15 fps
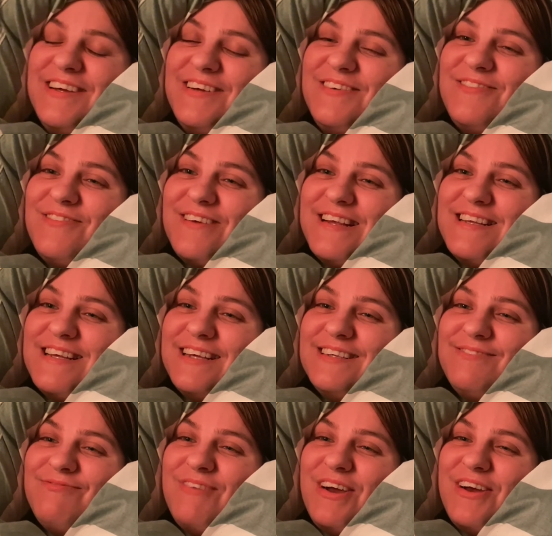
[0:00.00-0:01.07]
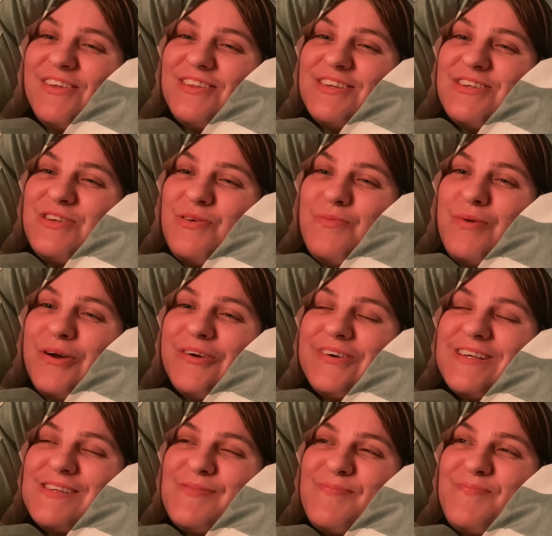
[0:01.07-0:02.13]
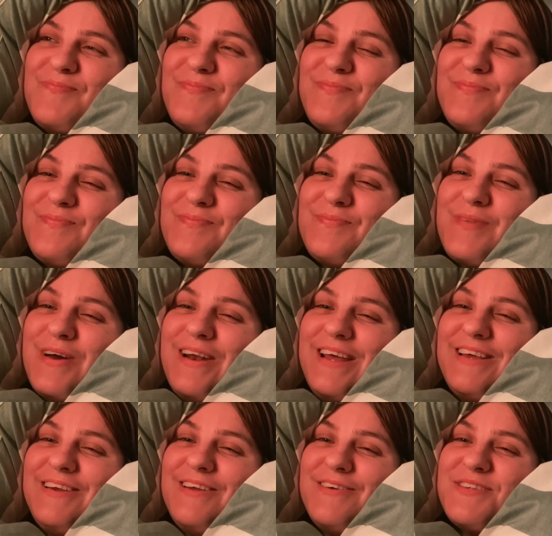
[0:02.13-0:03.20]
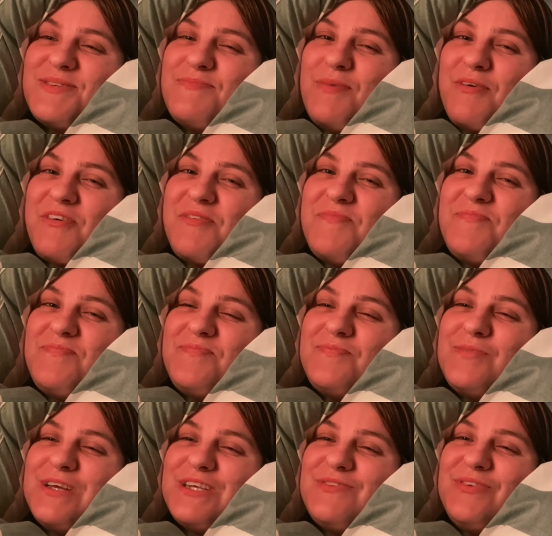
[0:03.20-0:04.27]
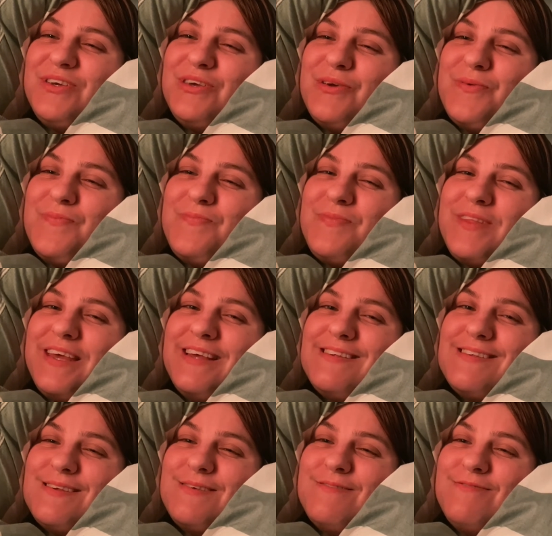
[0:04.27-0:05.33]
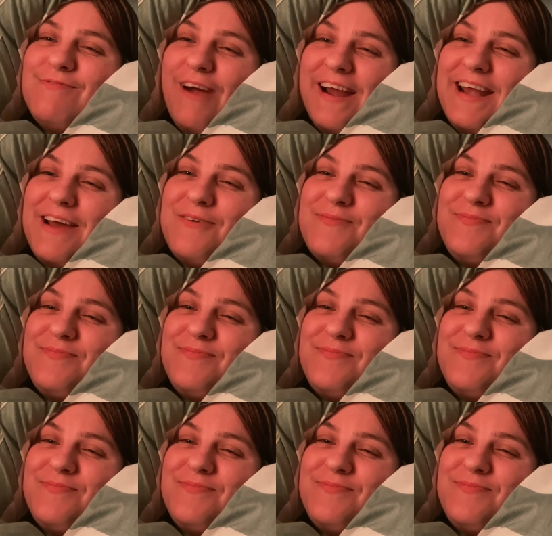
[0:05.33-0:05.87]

reading my other 2 books. I'll let you know tomorrow, which for you is right now.